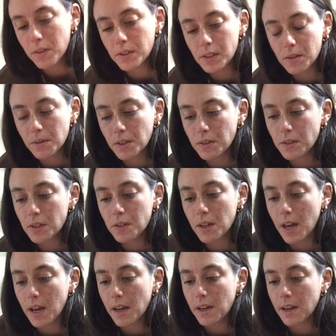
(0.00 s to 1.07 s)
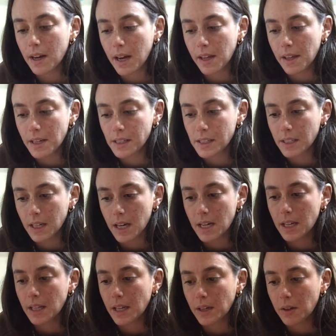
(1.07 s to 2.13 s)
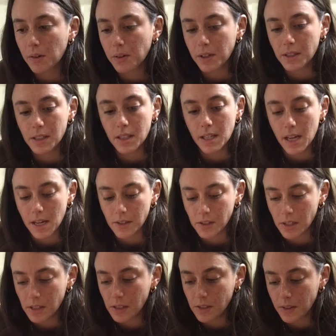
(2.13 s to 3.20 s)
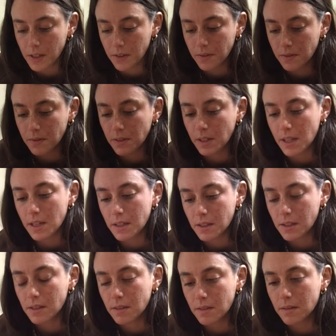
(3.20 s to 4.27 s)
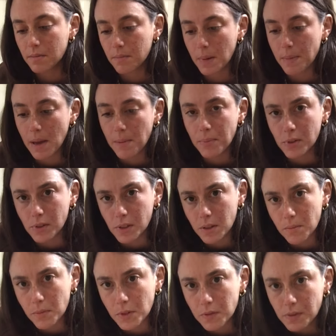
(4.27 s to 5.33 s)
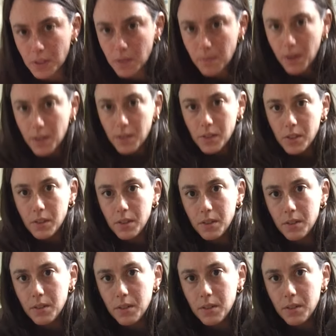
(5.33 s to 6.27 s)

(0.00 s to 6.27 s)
So when you do that, I like to kind of like hold on to the edges so I don't get it my papers don't move too much,